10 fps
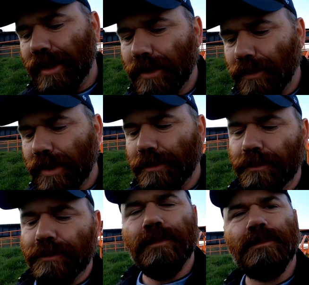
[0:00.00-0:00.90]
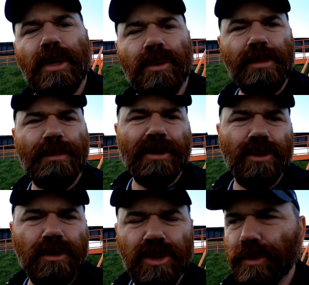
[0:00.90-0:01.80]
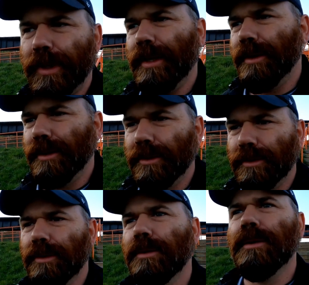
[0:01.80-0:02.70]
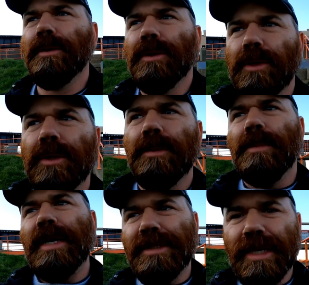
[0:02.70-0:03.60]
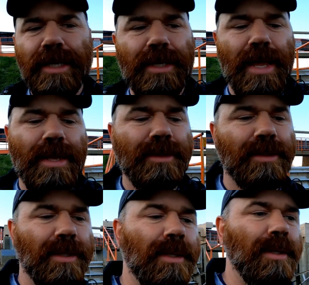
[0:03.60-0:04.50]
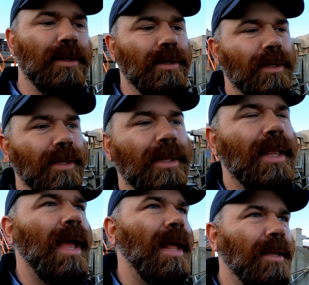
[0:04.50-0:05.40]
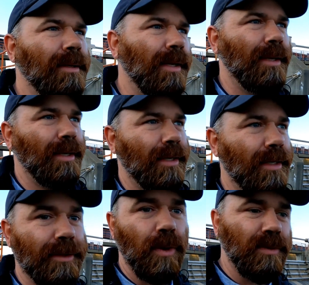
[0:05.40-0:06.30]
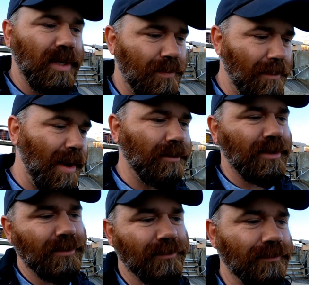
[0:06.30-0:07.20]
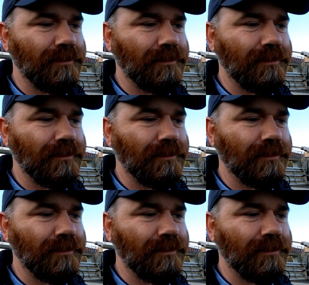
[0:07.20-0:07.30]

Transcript: he only picked those three, but he did, and he goes up the mountain,